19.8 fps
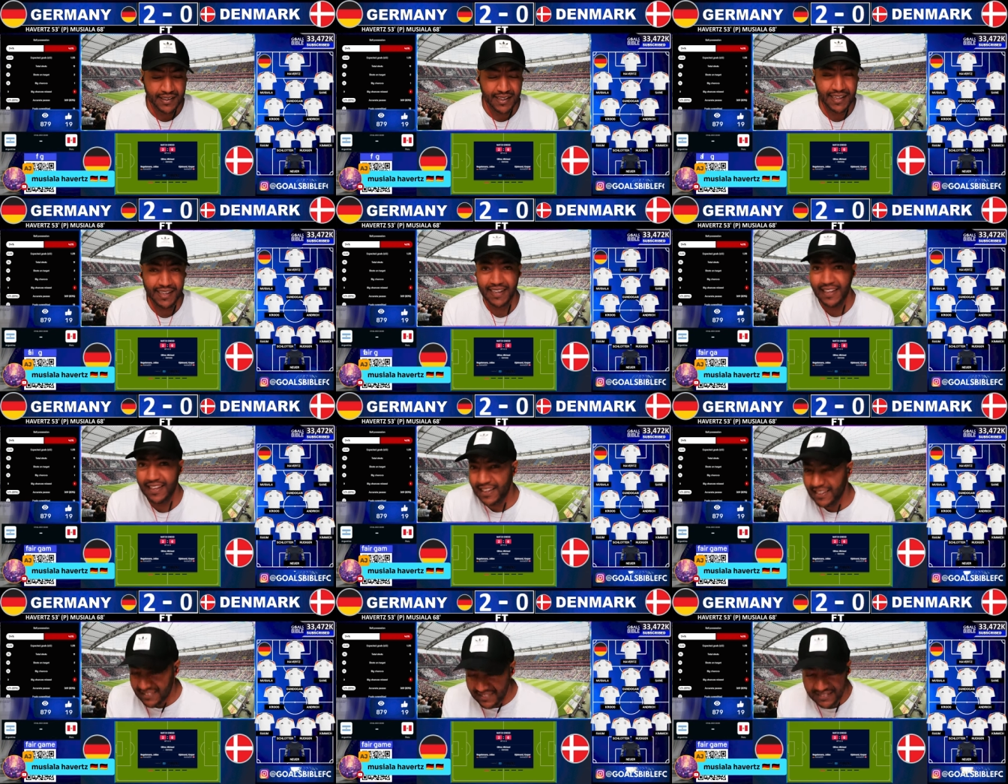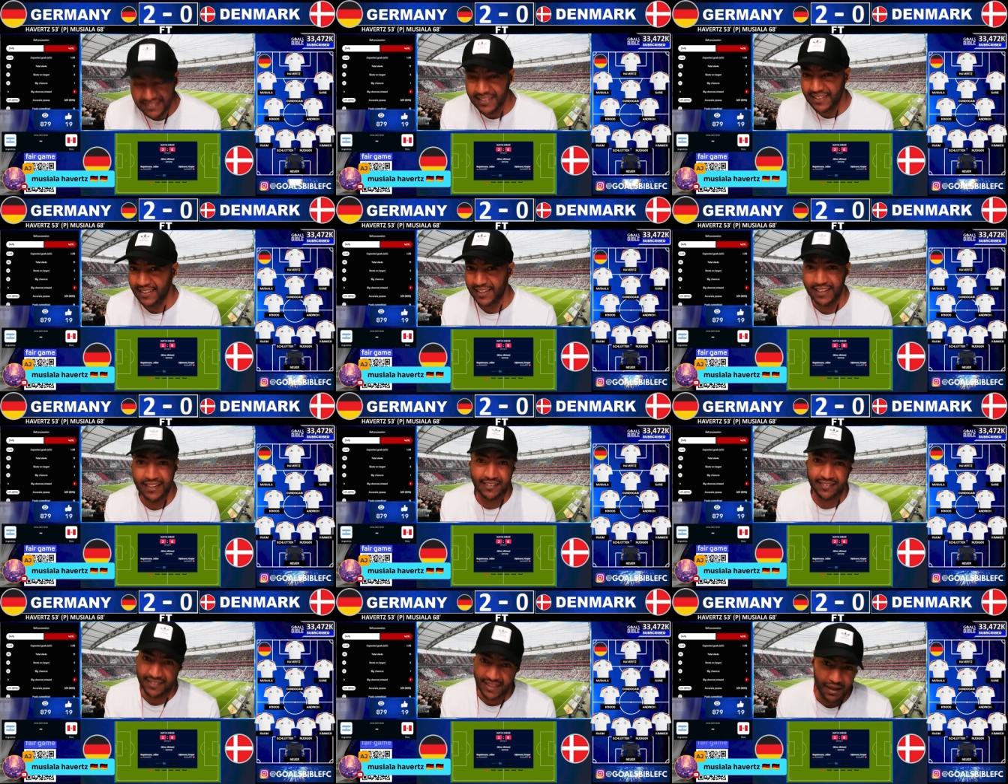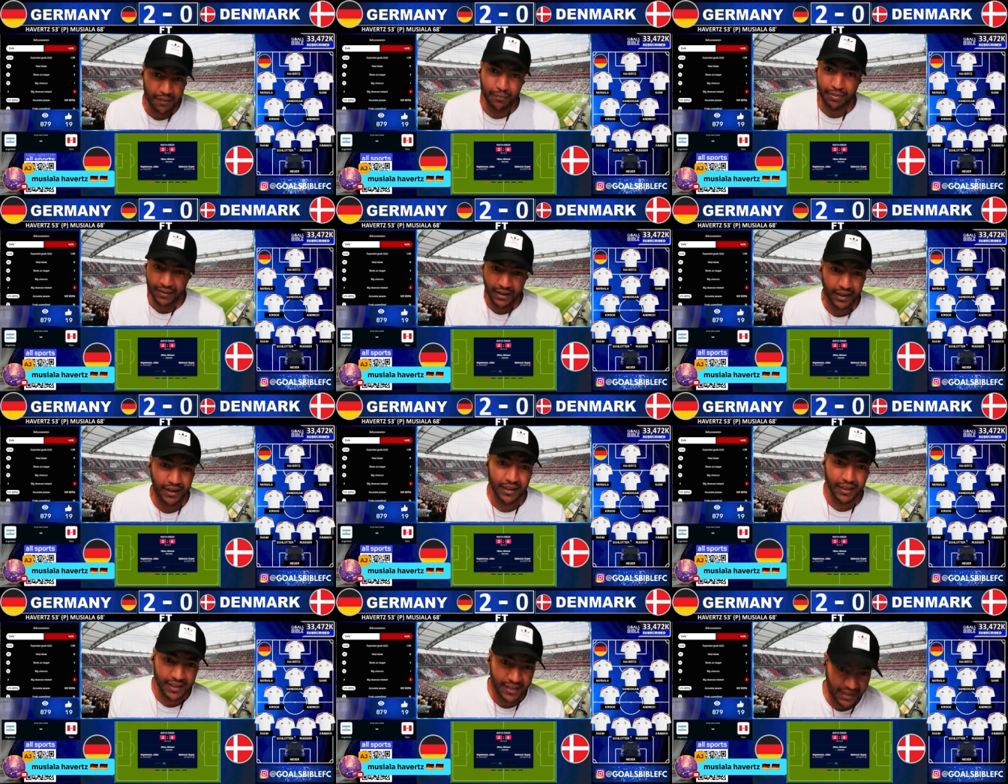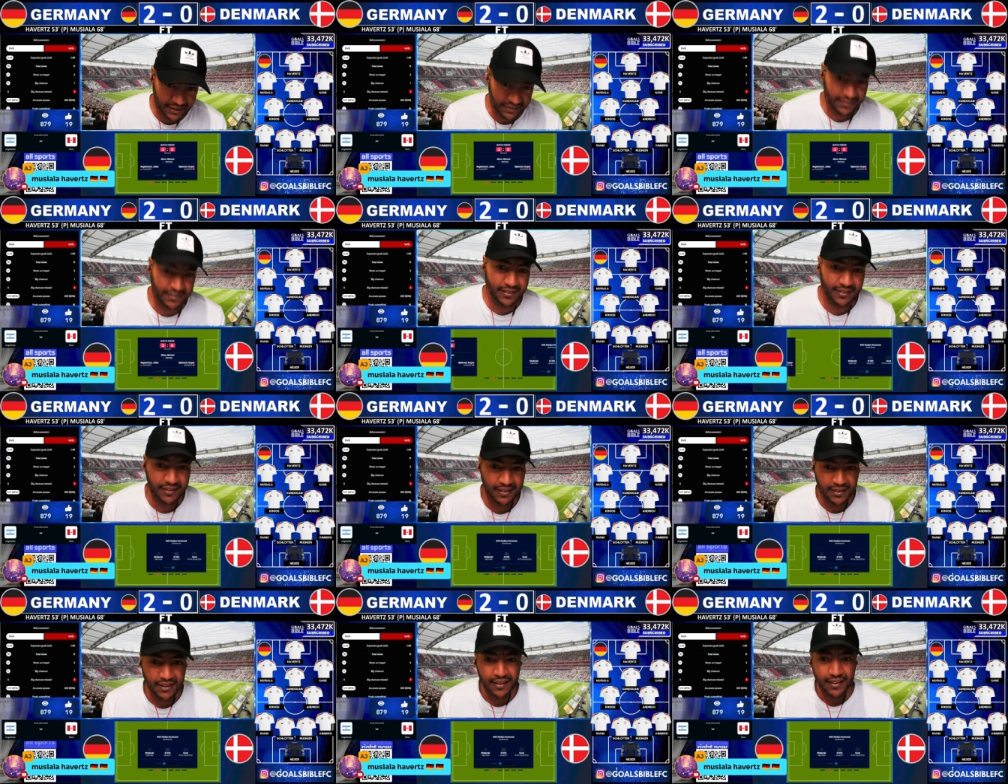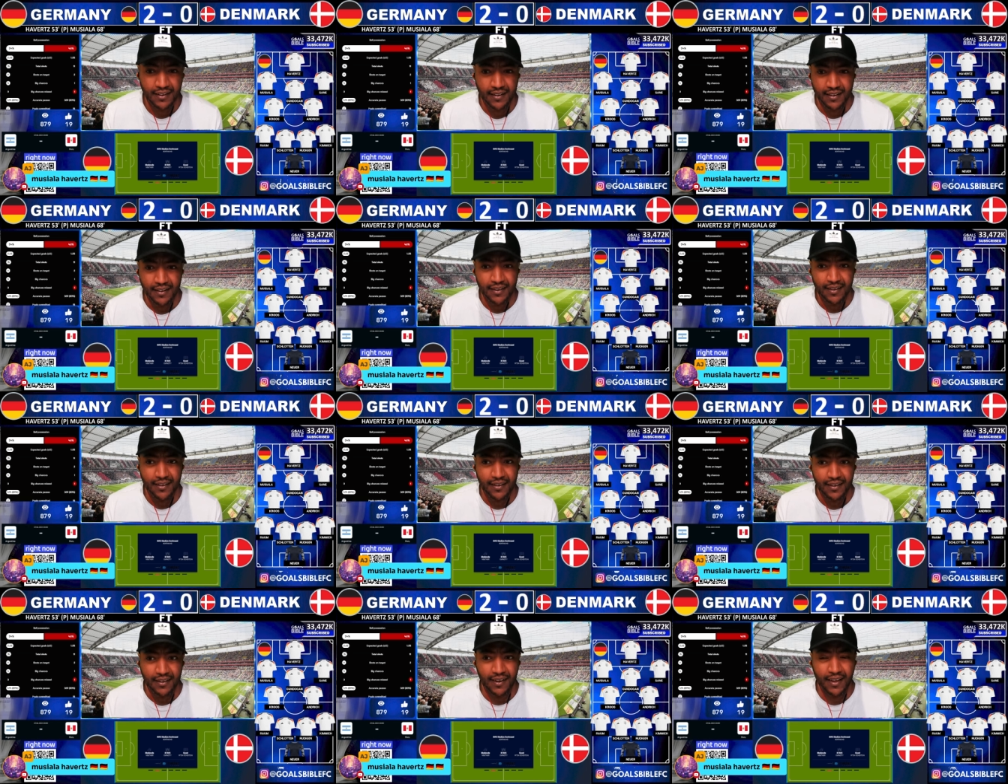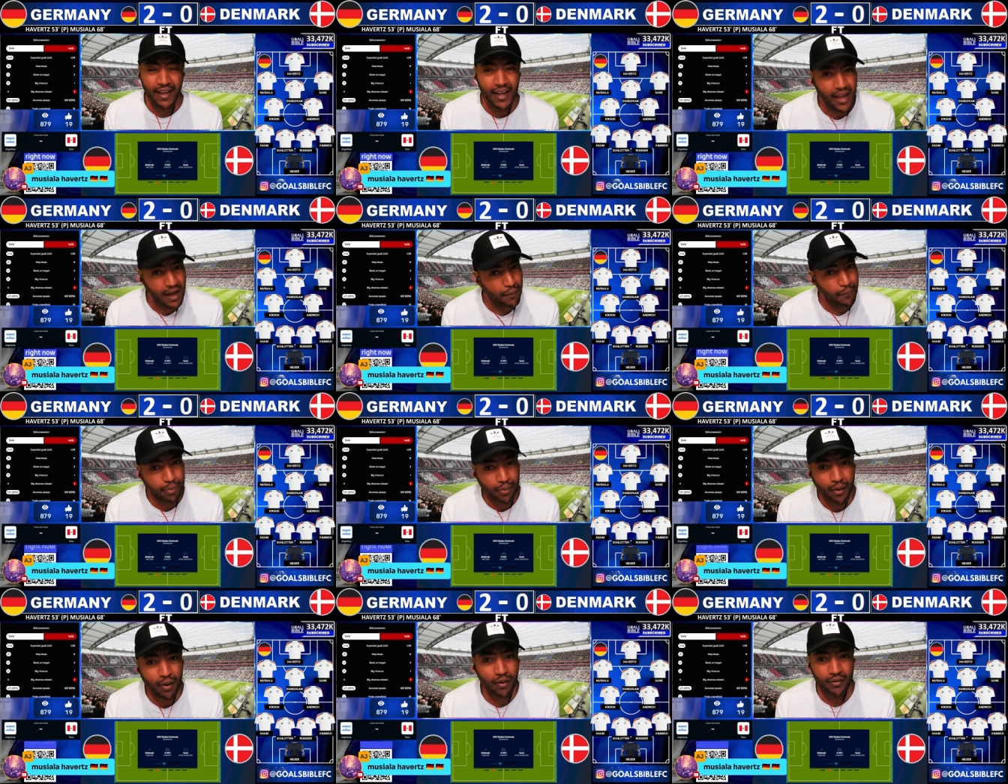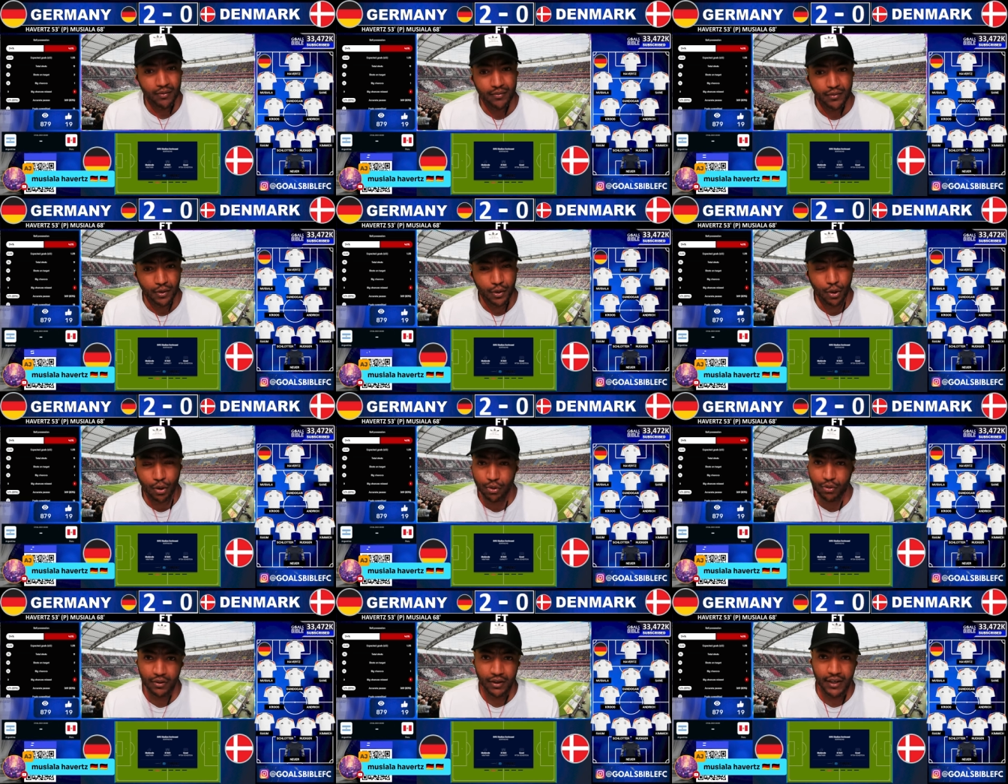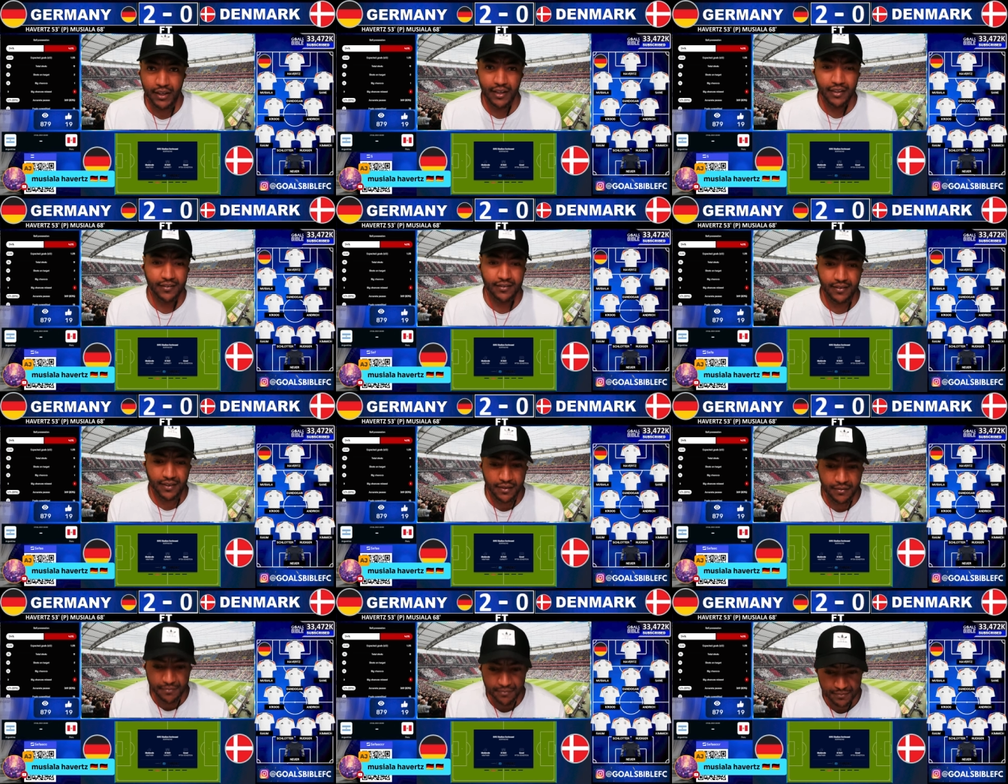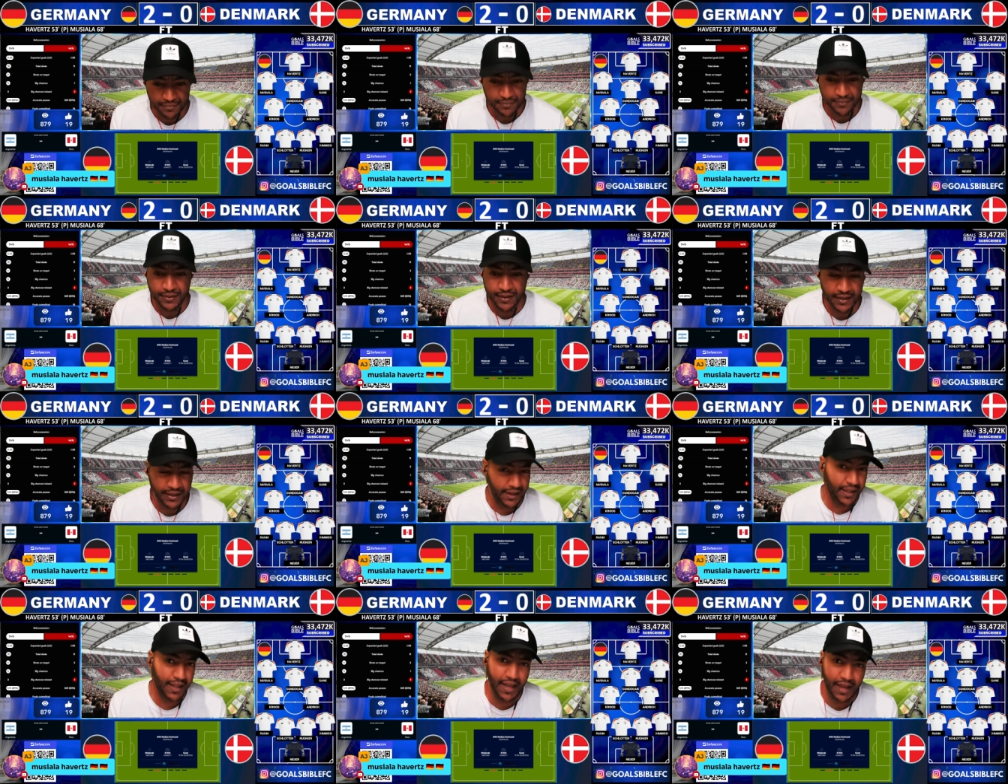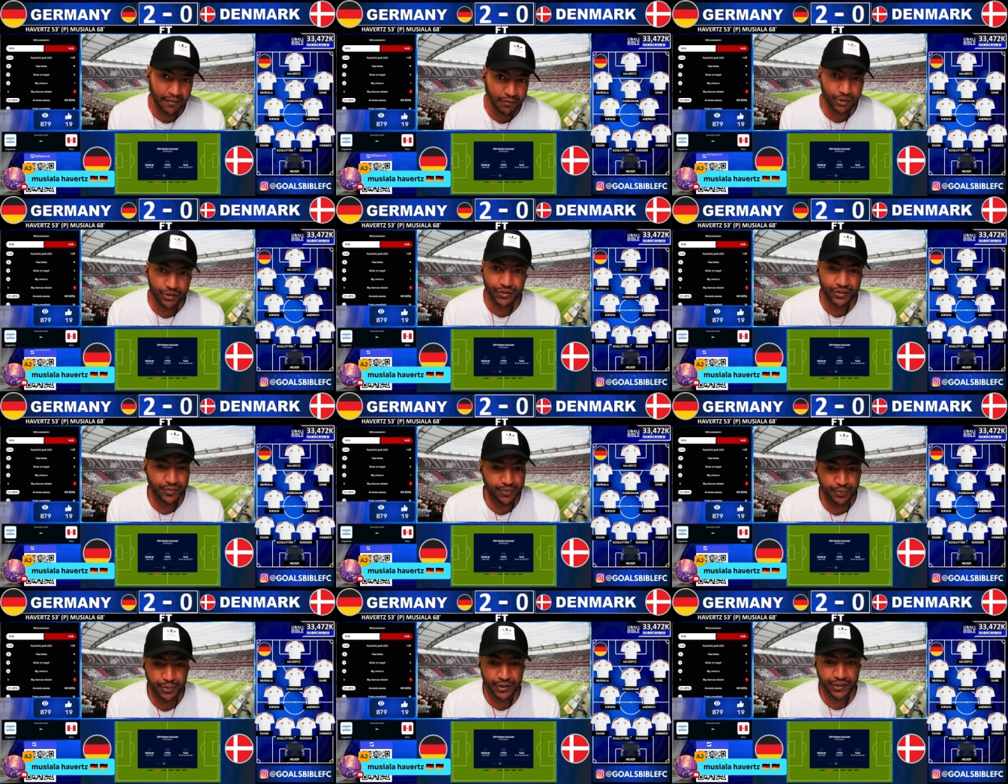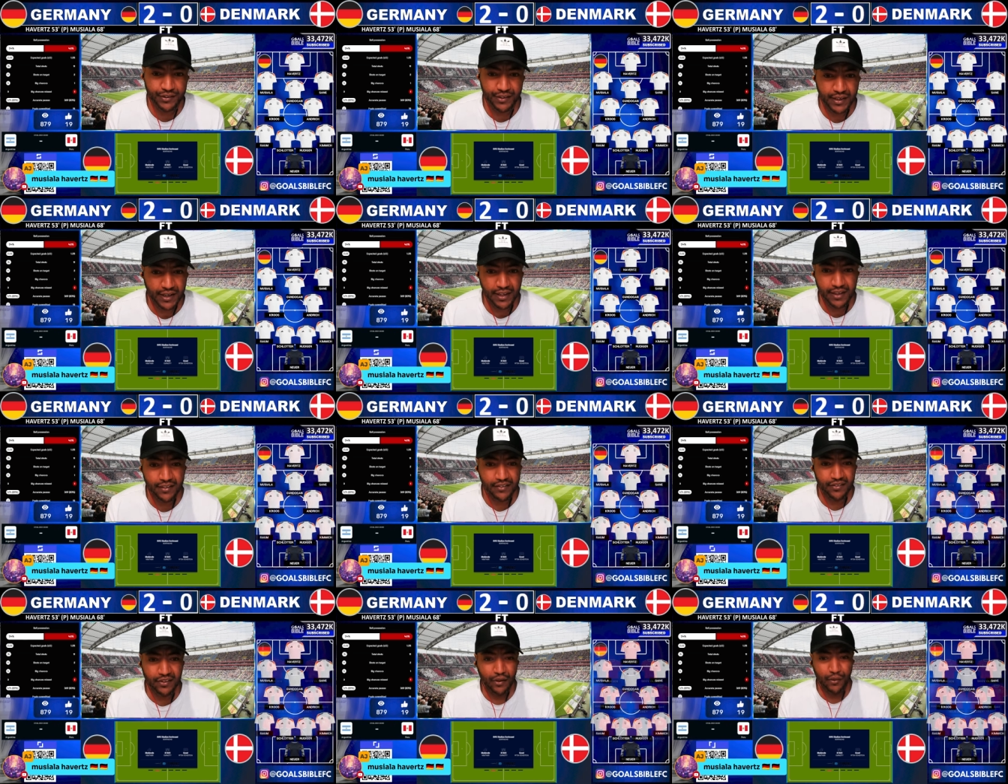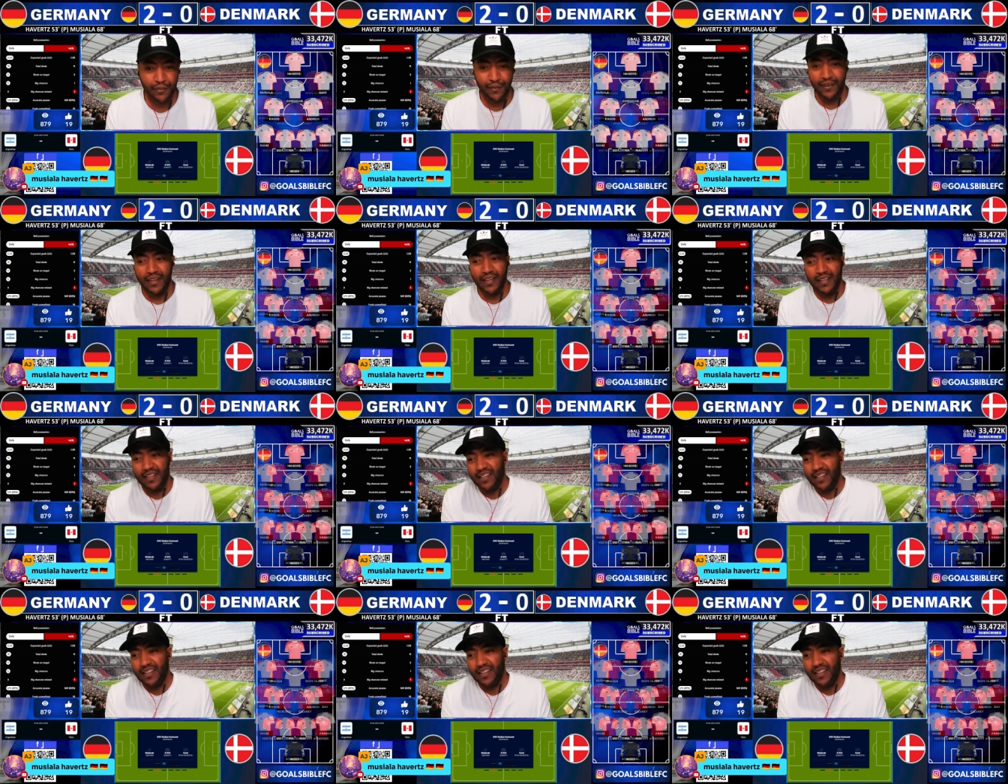and instantly the same player gets a handball called against him, and Havertz puts it in. So